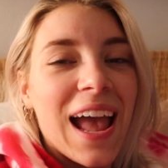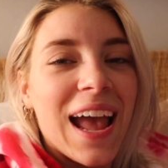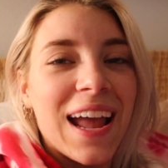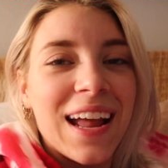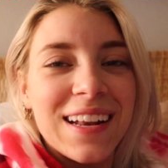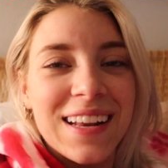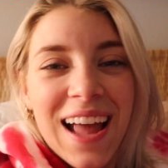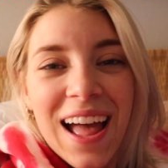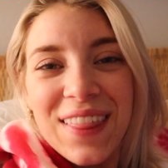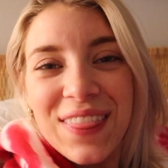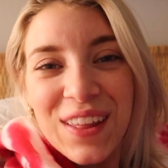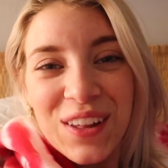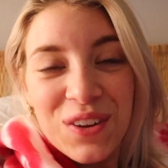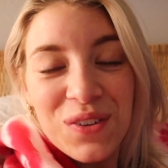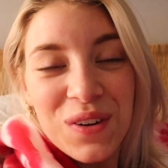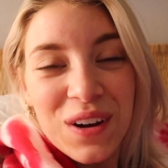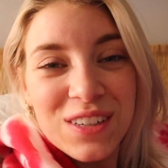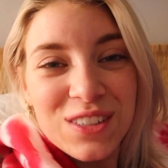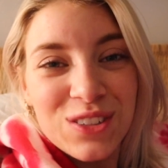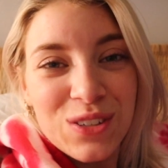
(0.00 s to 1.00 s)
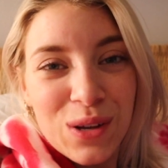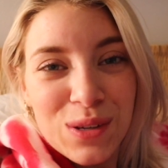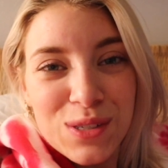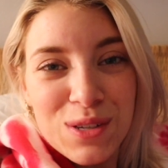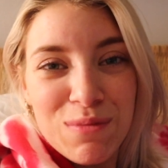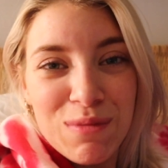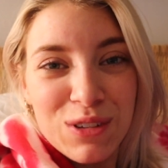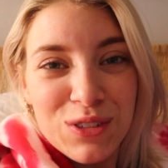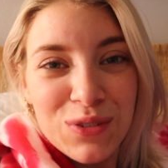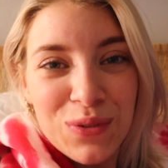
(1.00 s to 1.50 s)
And yeah, thank you guys so,
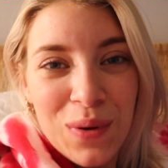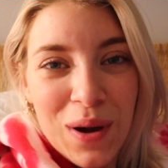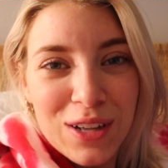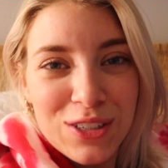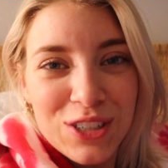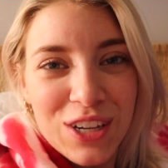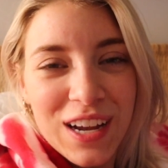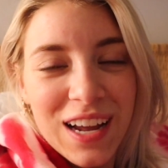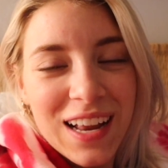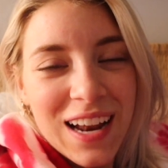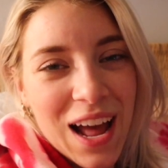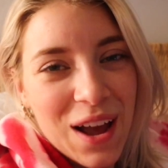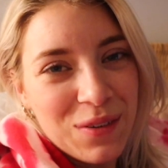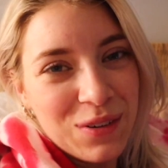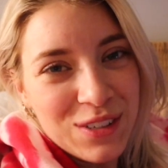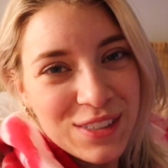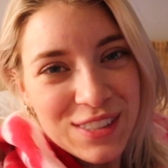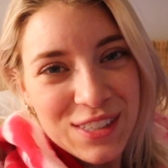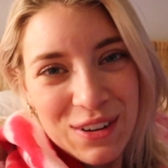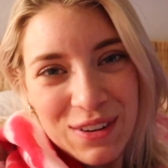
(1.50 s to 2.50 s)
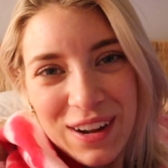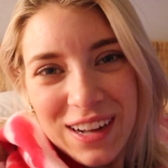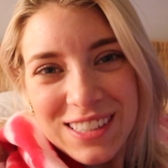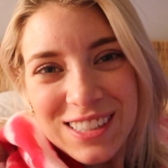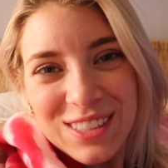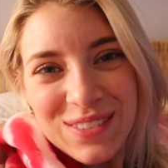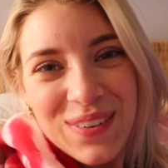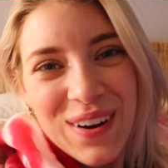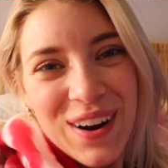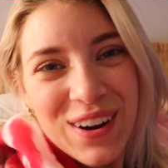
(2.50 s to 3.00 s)
so much for watching, and I will see you
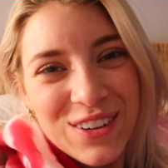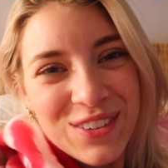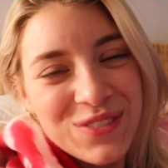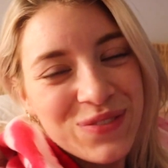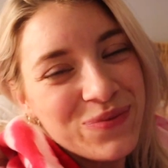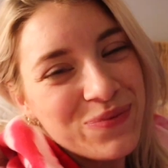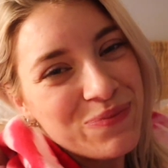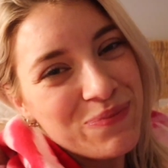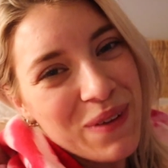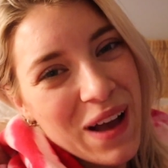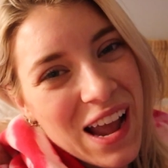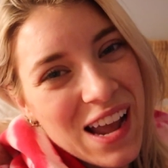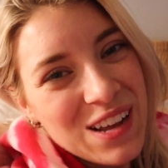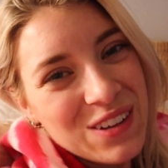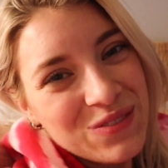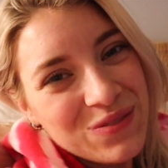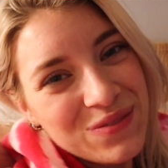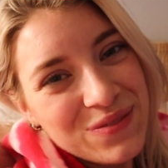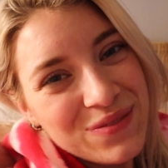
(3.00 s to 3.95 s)
guys tomorrow. Bye.